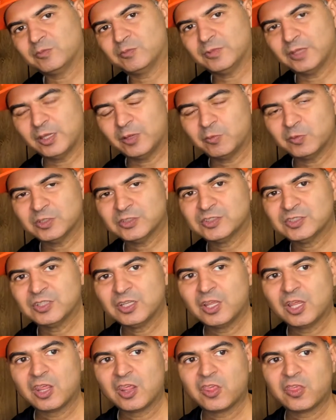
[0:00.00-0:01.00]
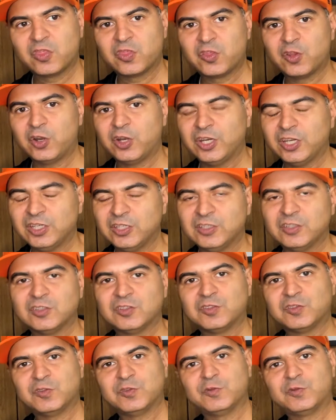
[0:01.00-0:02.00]
It was
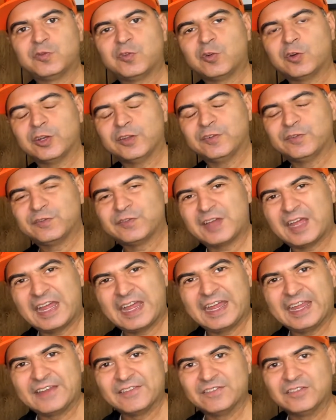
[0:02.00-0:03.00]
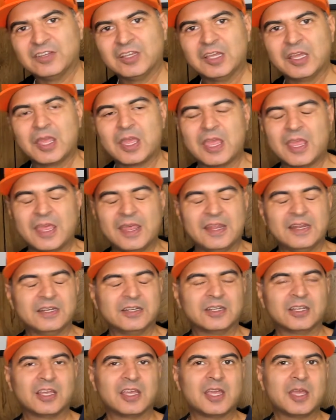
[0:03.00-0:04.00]
30-45. And,
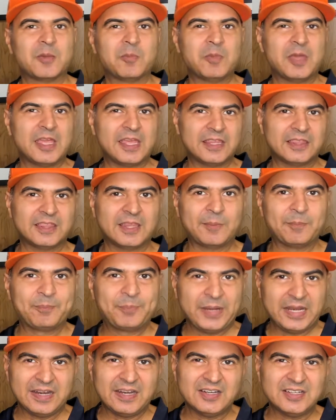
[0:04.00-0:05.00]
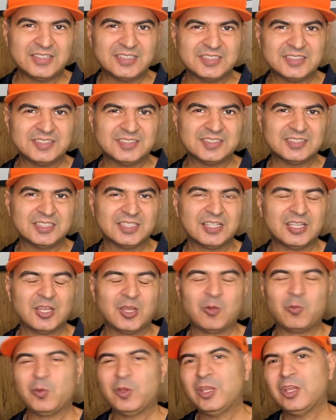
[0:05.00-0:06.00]
man, the Bears,
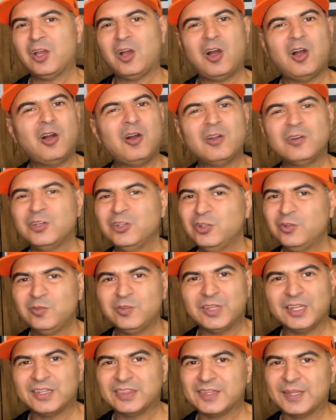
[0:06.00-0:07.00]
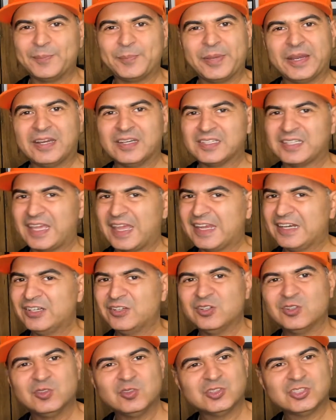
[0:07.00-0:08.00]
we all knew that the Bears had
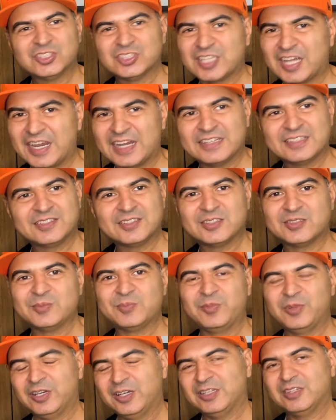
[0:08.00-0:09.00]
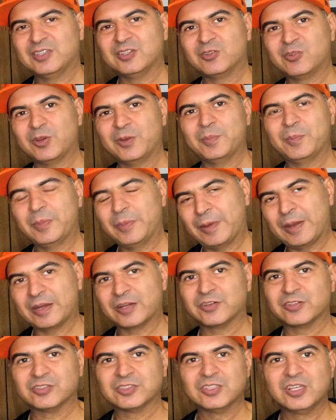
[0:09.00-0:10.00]
no shot to beat the Green Bay
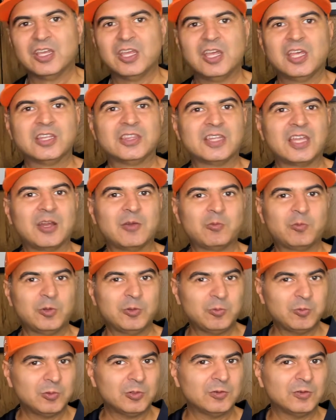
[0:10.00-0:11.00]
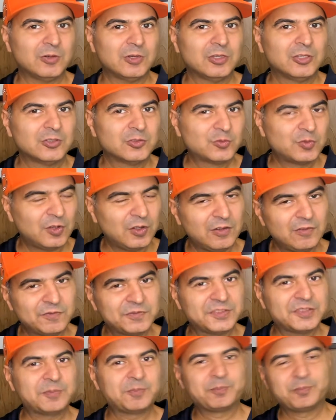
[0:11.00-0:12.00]
Packers. Now, we were
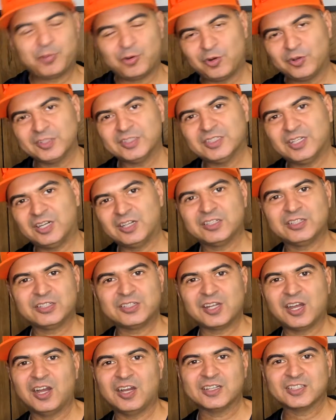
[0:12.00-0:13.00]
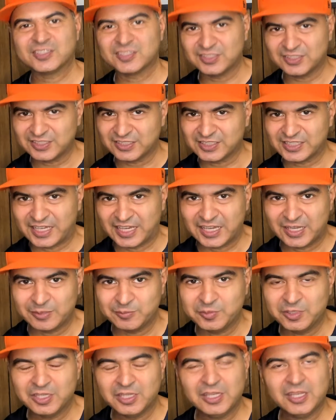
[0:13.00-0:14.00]
12-point underdogs in the
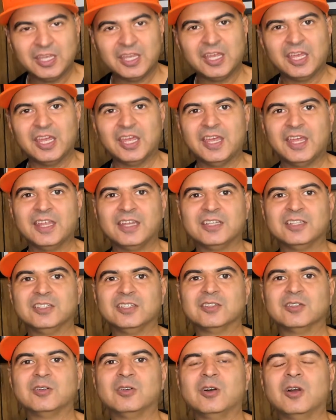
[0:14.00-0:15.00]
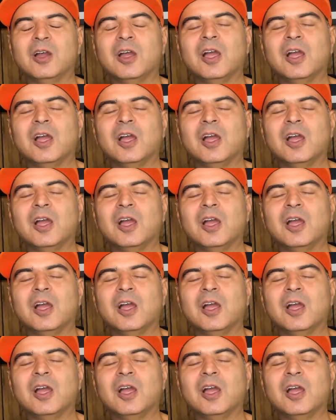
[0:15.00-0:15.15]
game. And, you know,